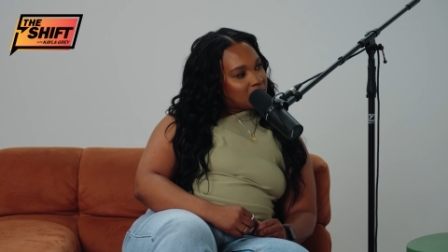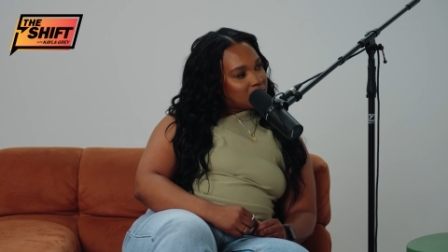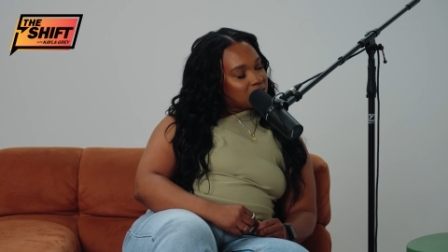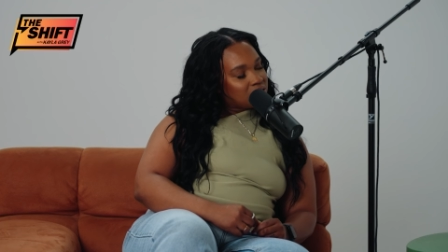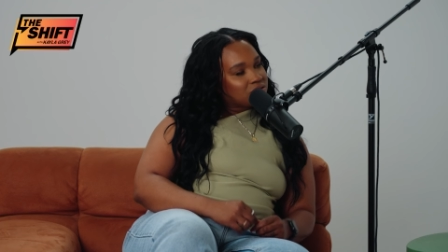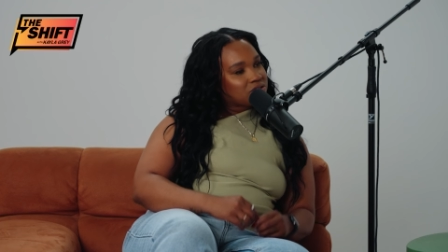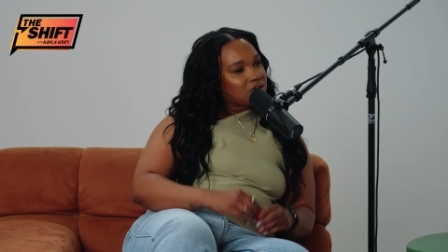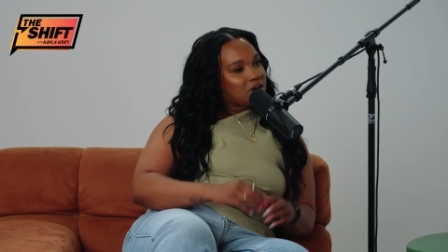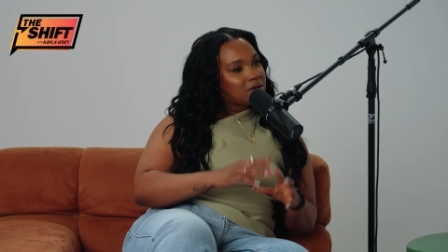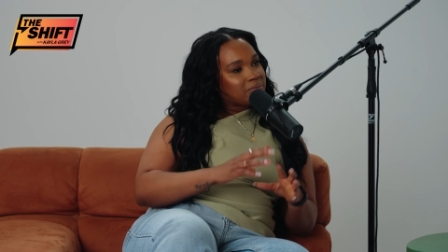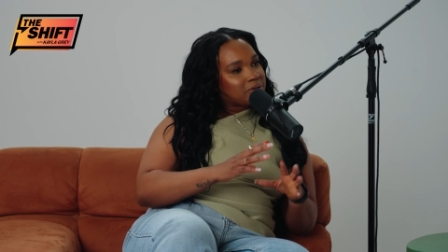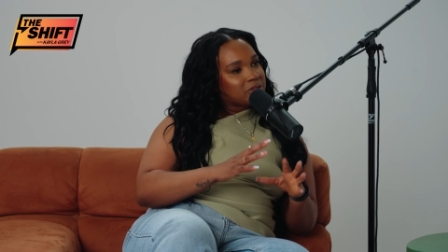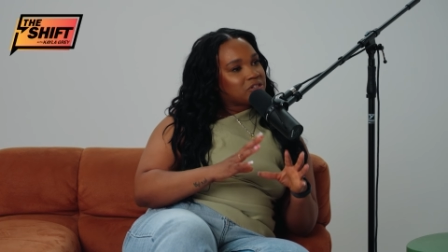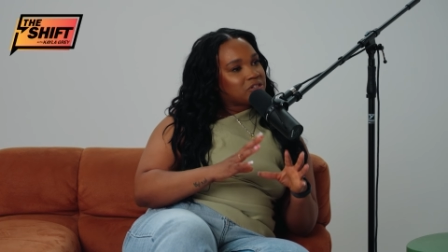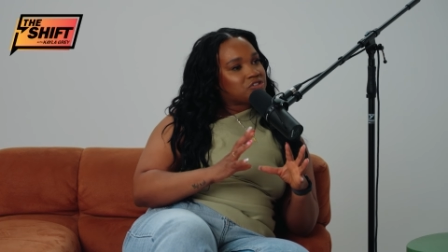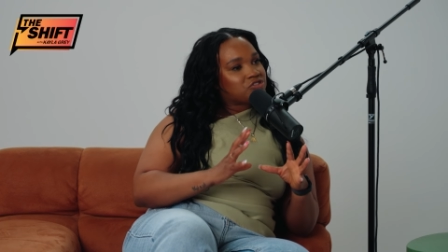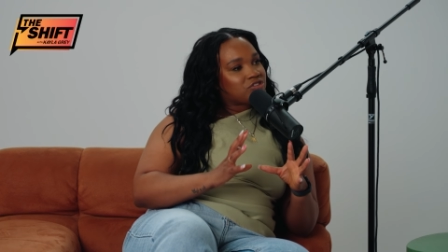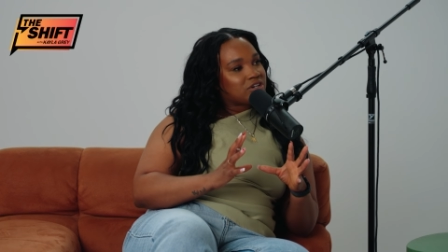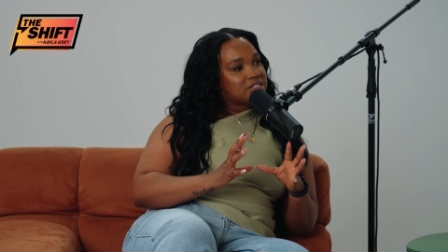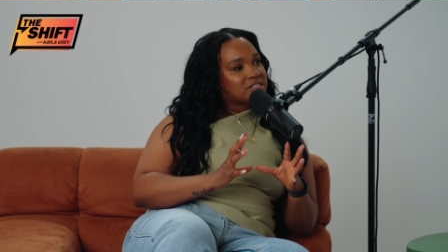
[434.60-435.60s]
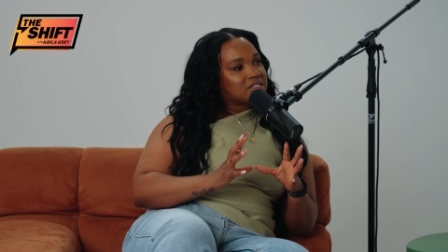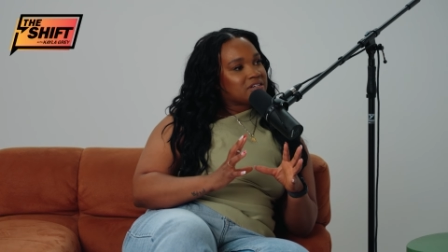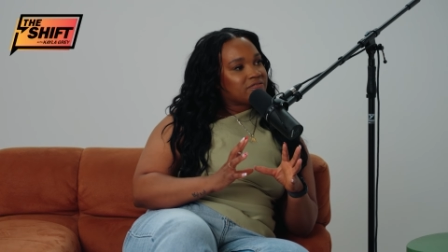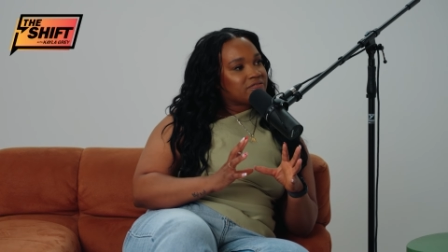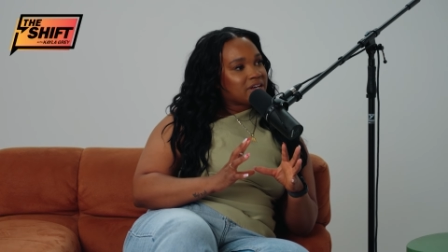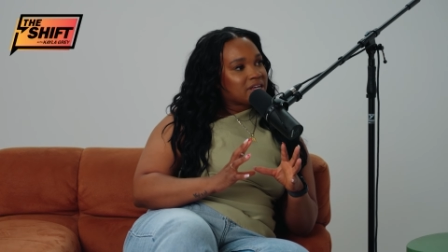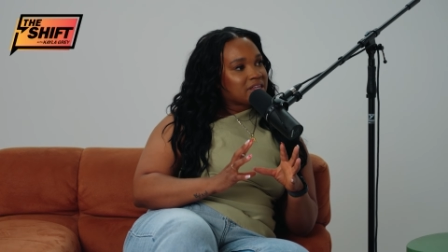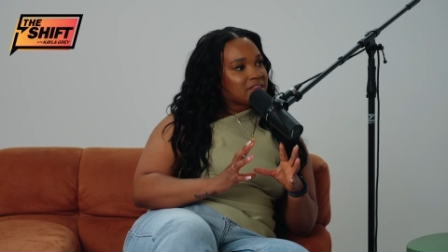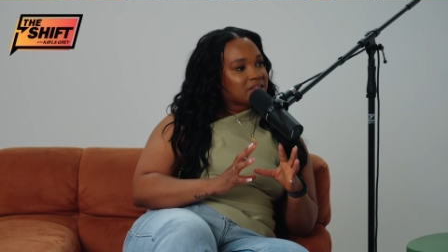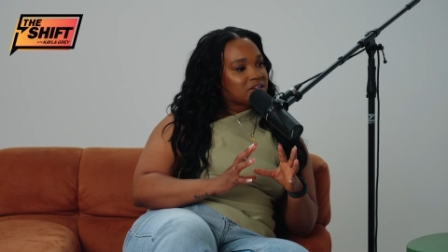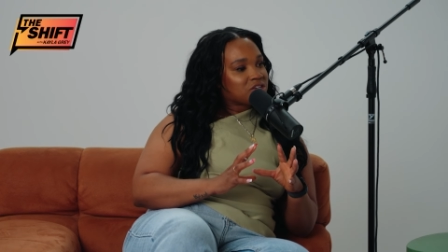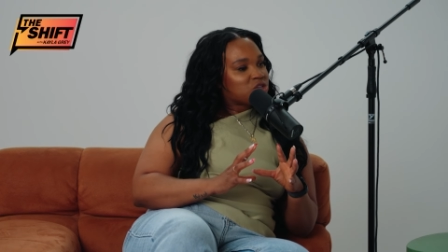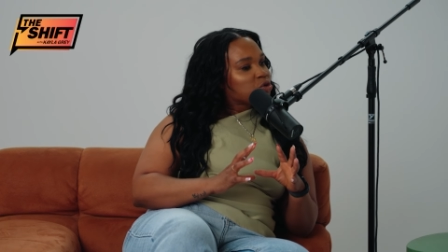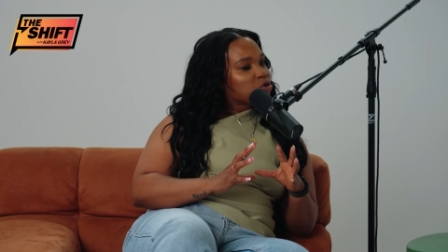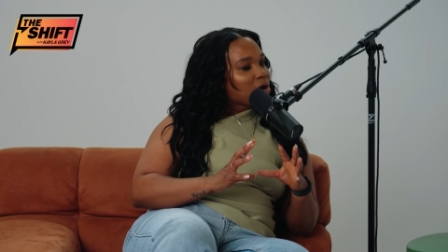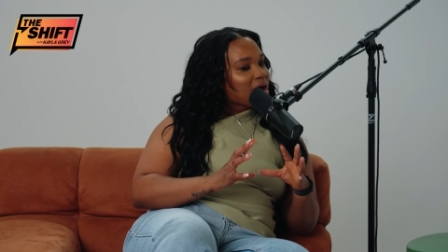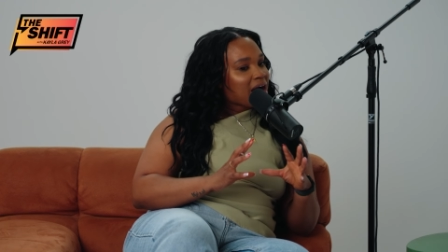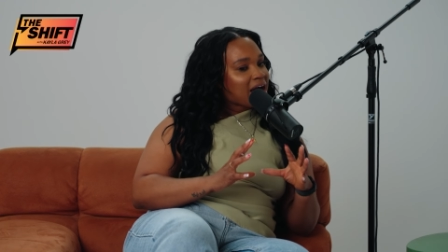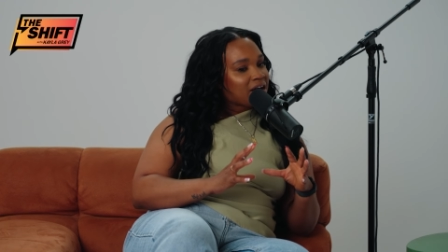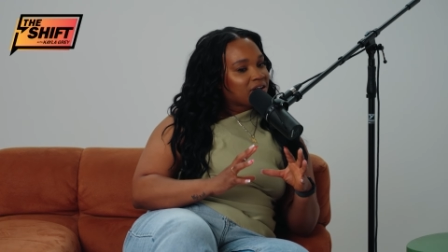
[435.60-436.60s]
You talk about the trust and faith that you
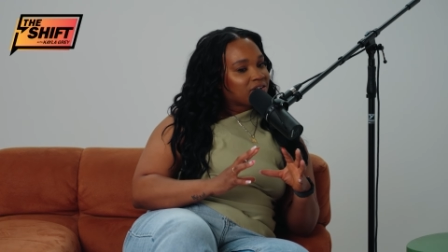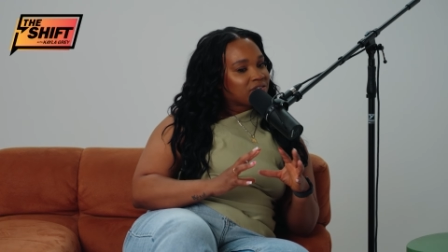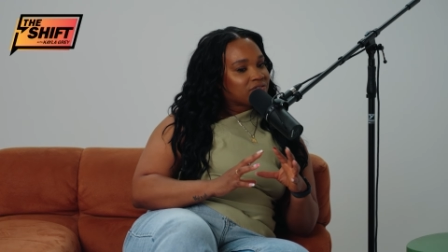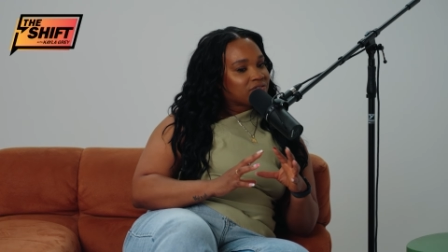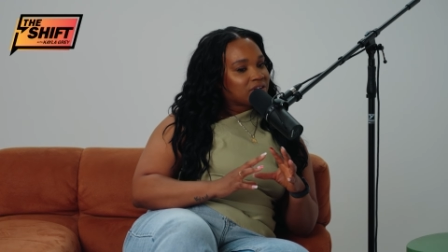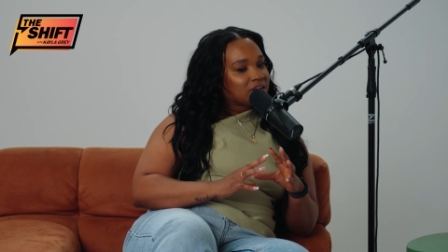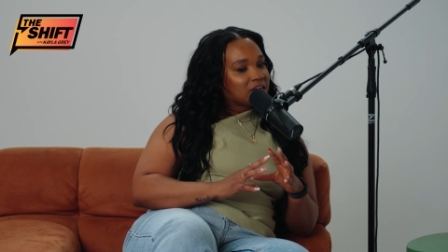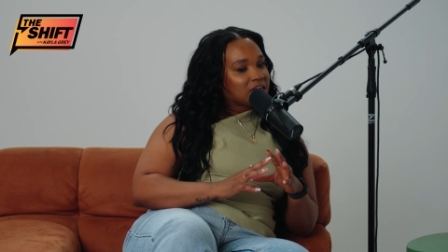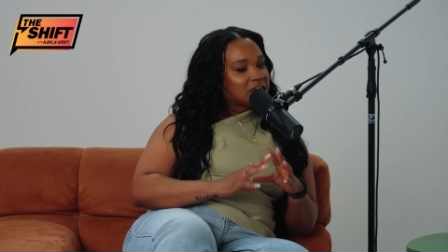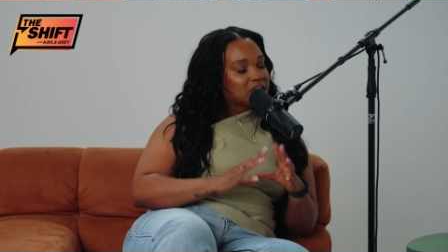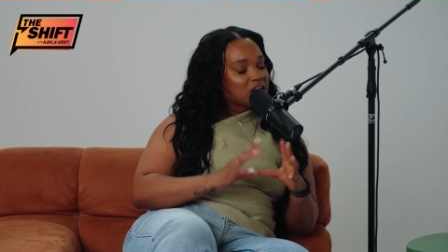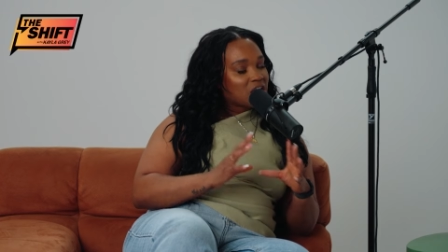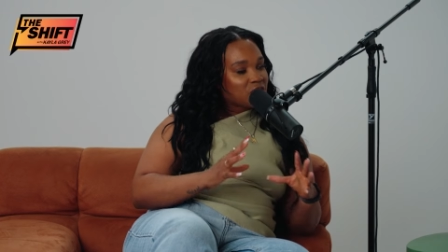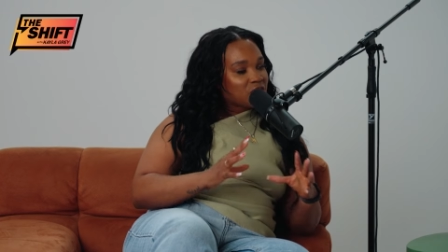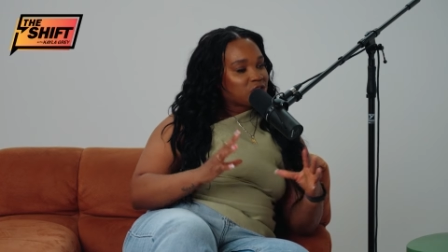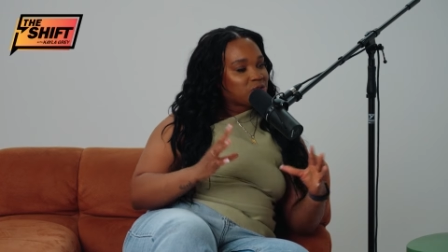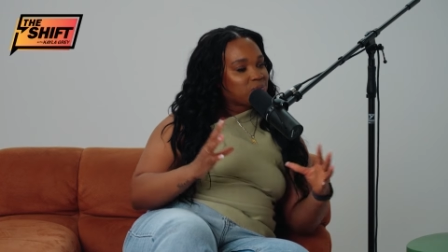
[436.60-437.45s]
have in other